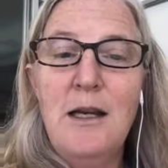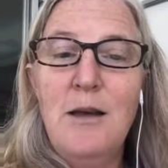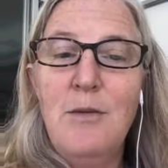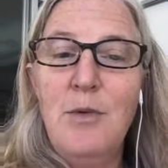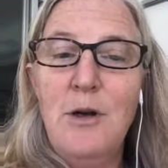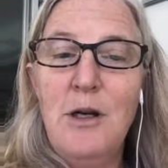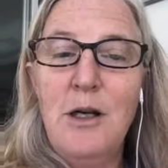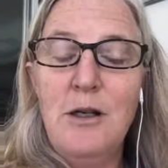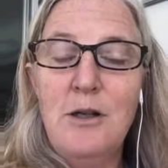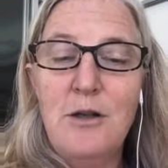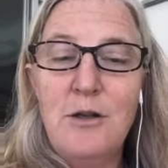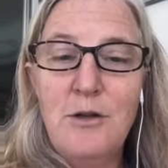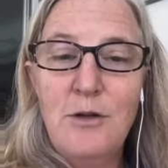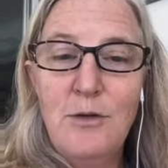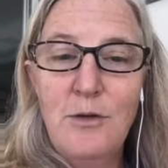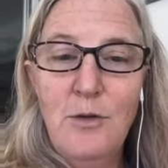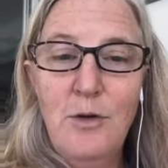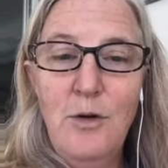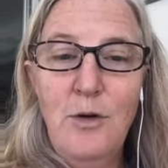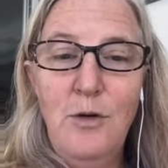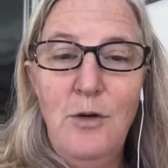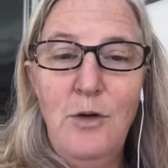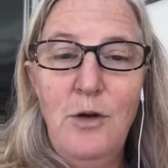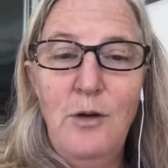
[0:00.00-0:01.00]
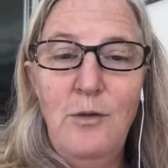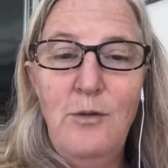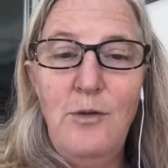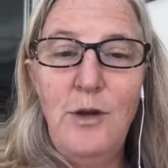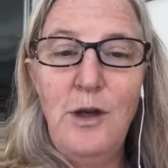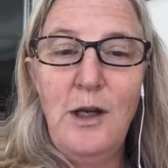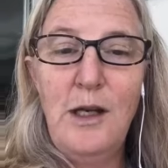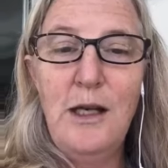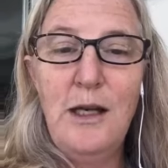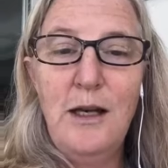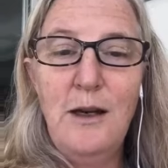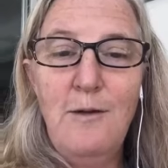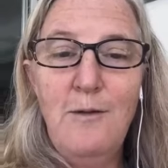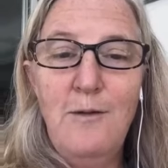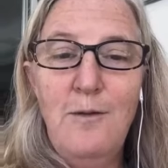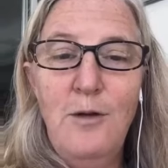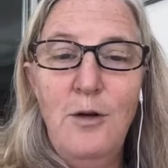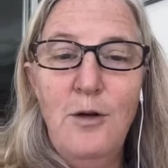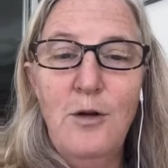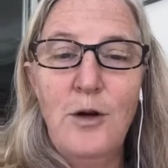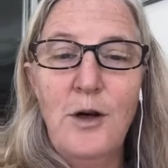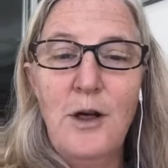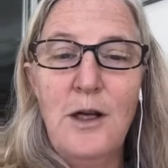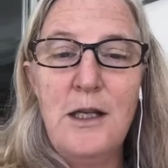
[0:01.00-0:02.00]
But in truth, if the gut
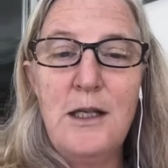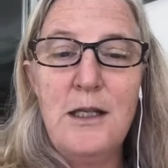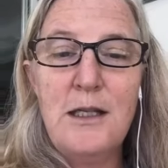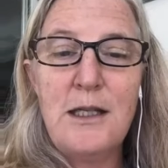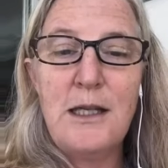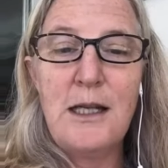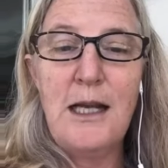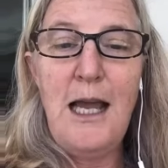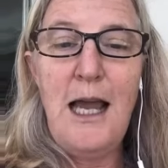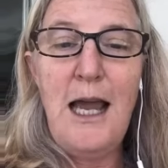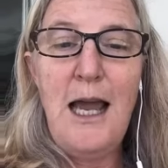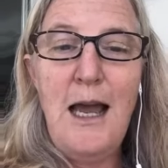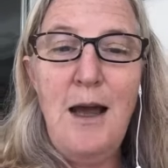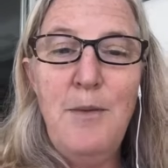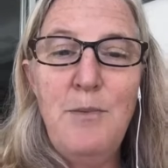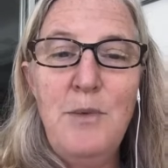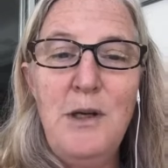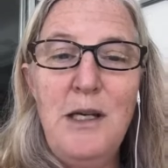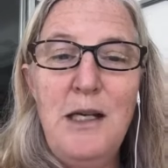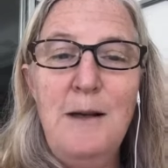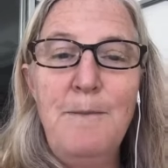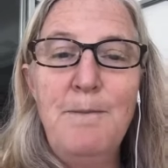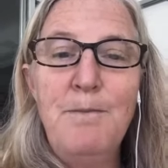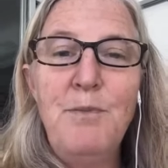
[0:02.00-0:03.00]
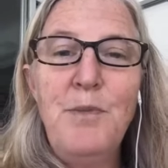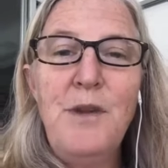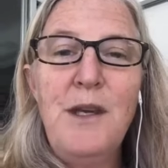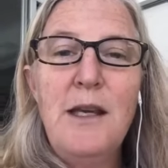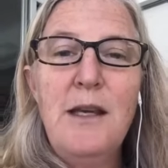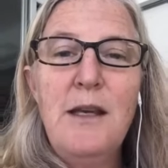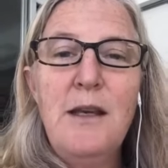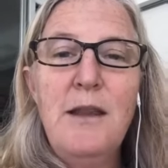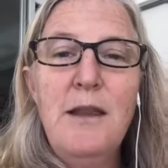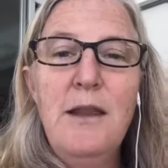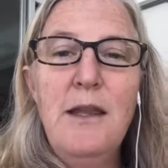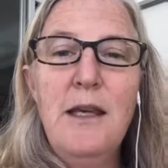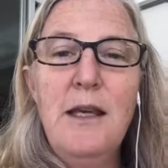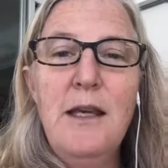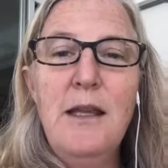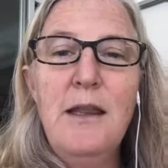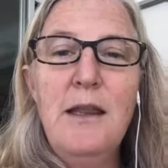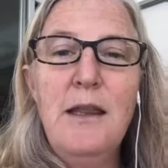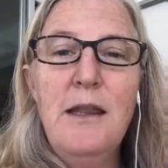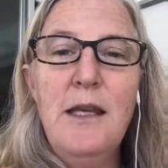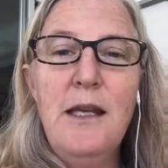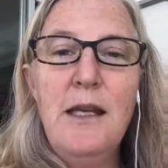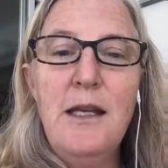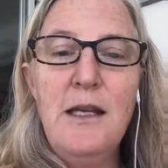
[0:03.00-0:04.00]
flora isn't happy,
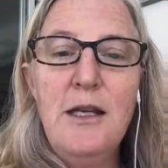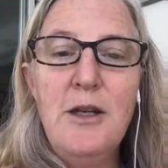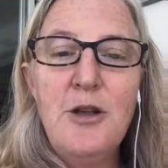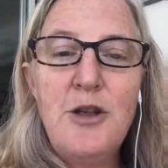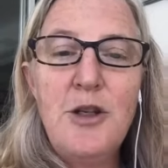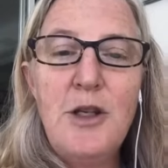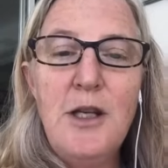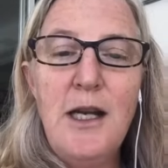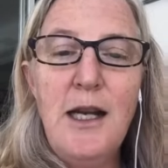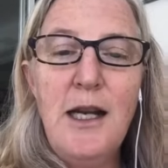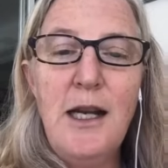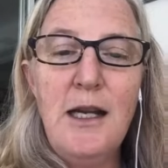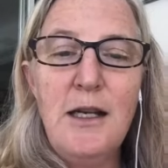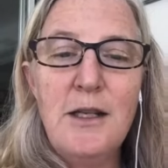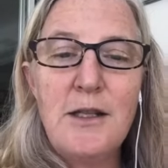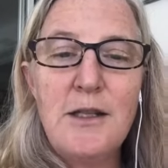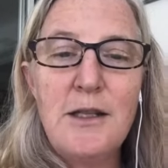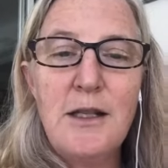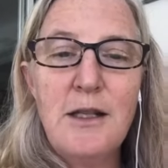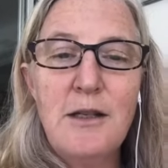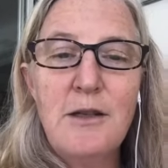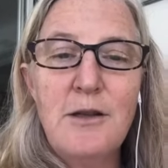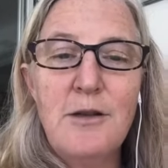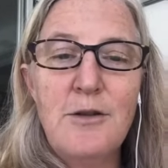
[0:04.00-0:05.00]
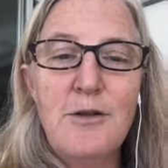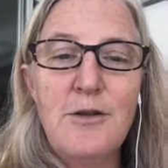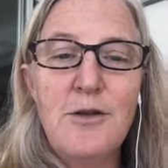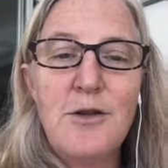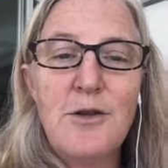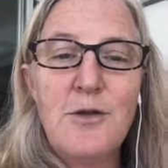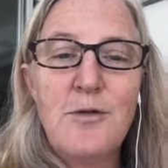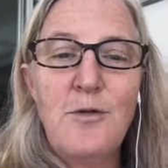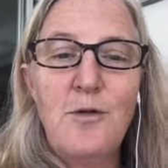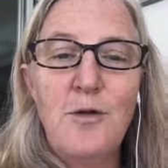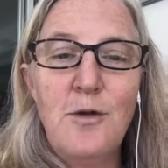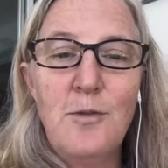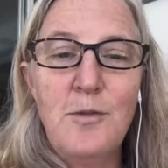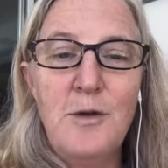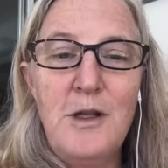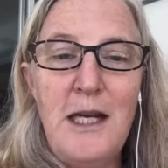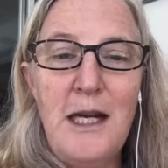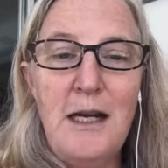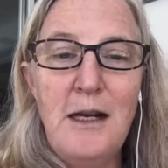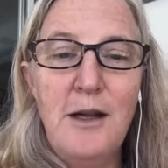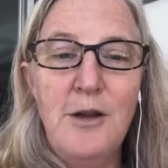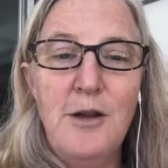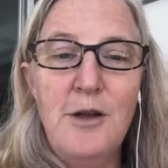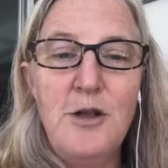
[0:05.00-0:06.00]
then the initiating signals from
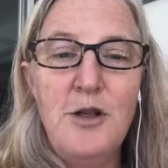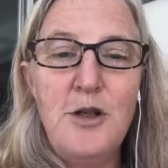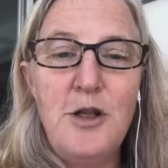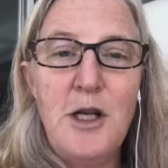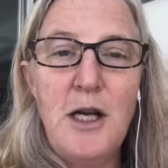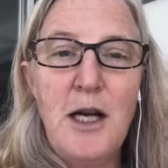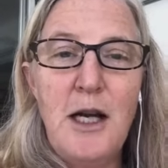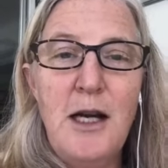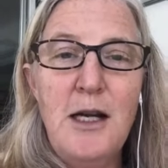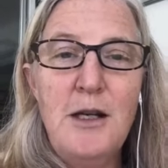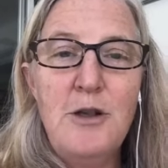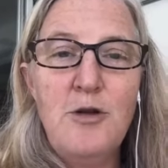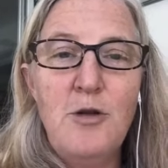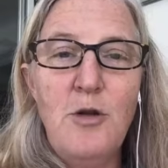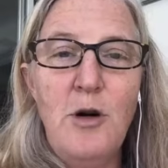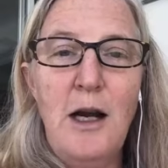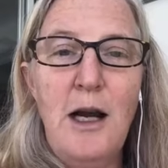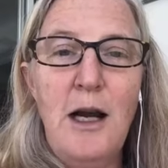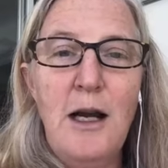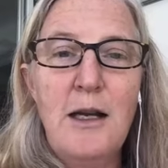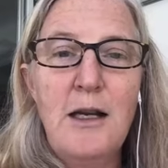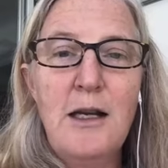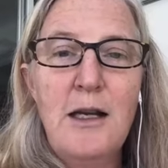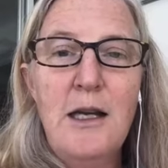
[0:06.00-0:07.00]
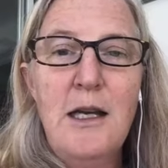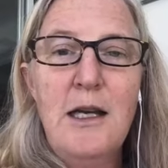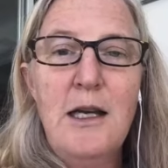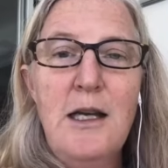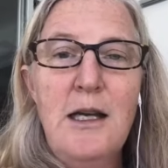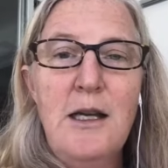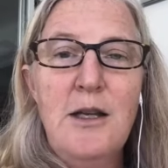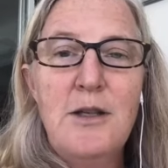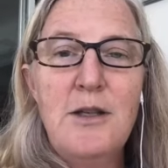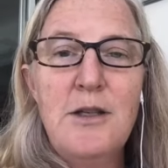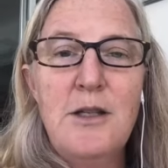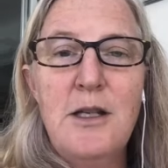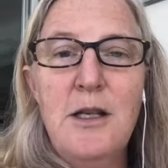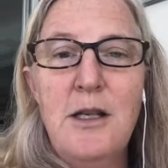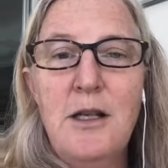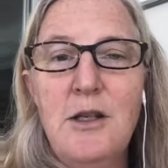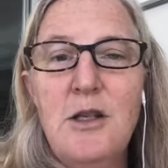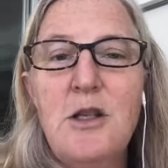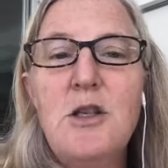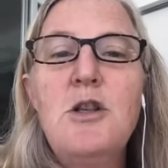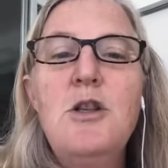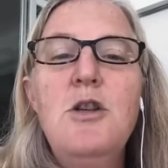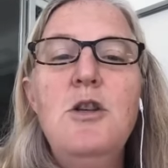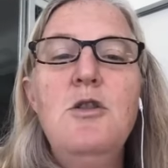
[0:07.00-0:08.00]
down in the GI tract
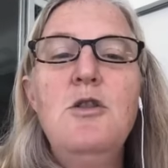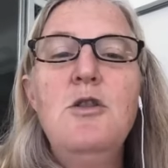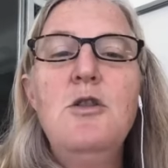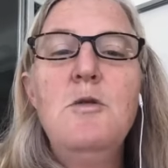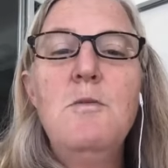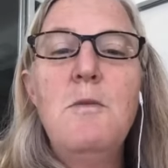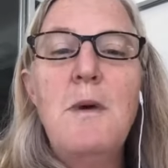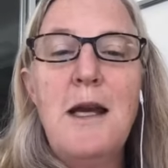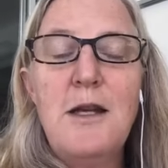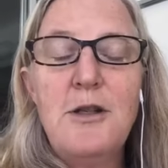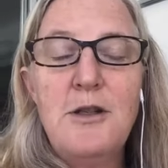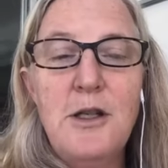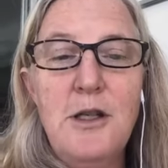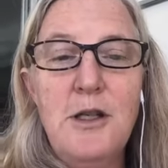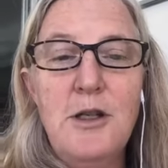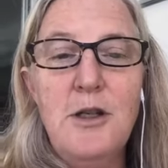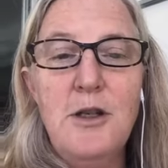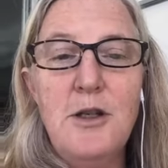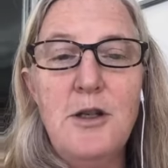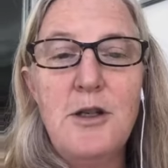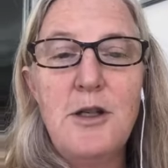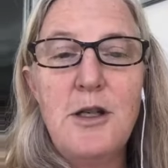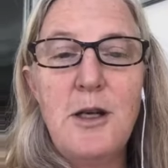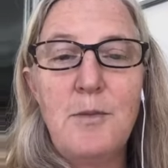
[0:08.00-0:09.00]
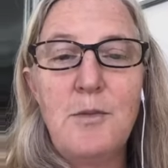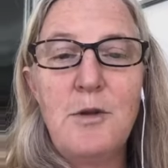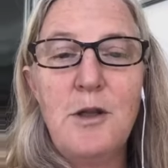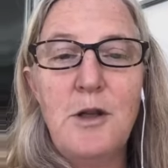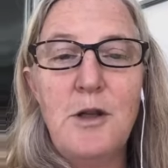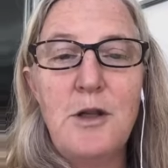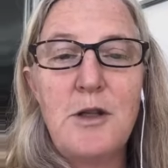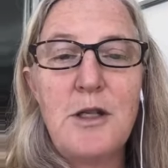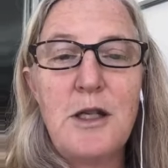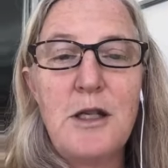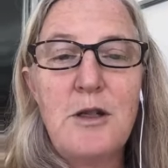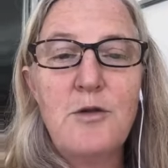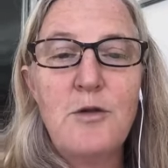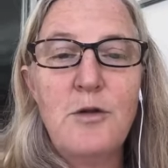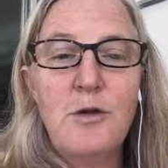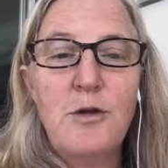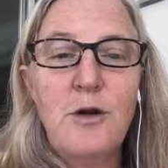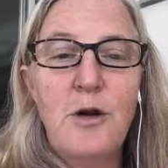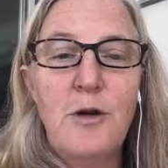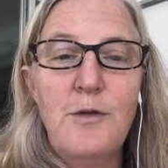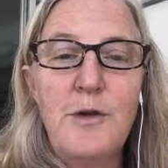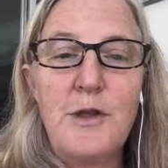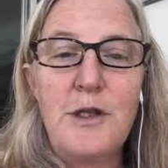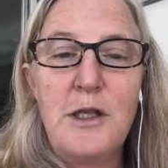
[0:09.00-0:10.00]
send skewed messages up to the central
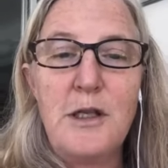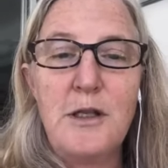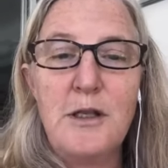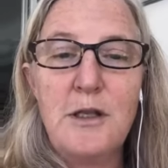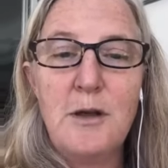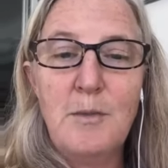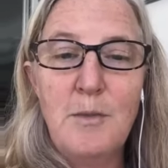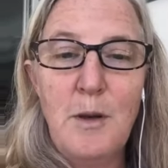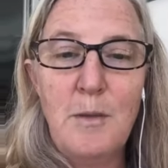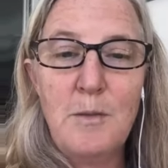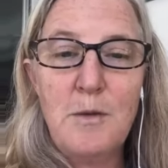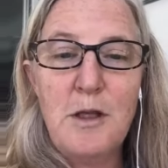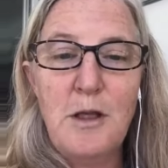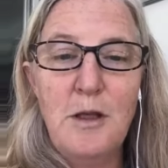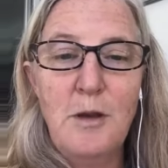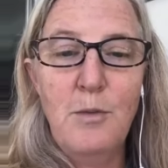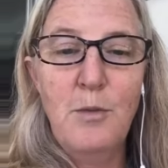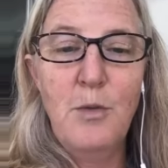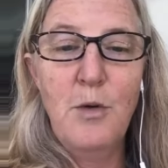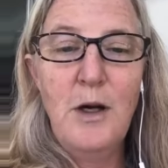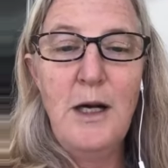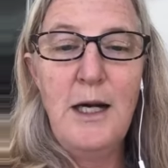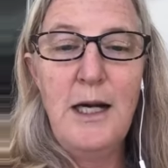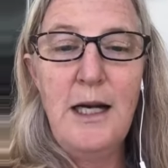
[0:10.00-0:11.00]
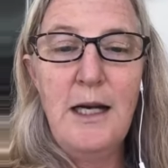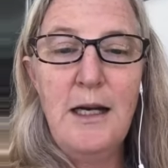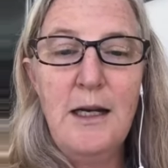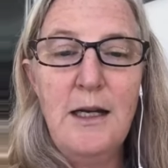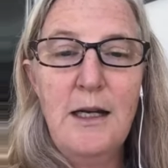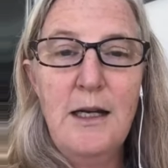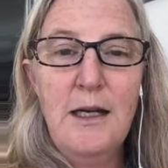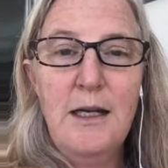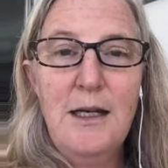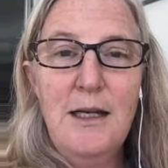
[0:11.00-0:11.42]
nervous system, up to the brain.